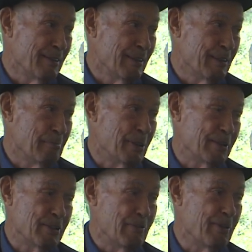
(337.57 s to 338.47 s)
But
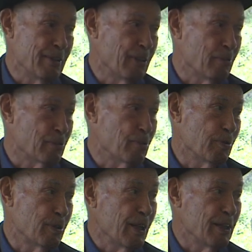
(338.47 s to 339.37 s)
Zinfandel was not
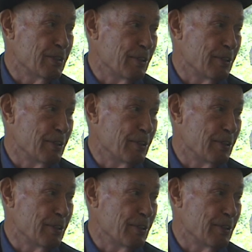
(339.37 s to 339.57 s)
tasted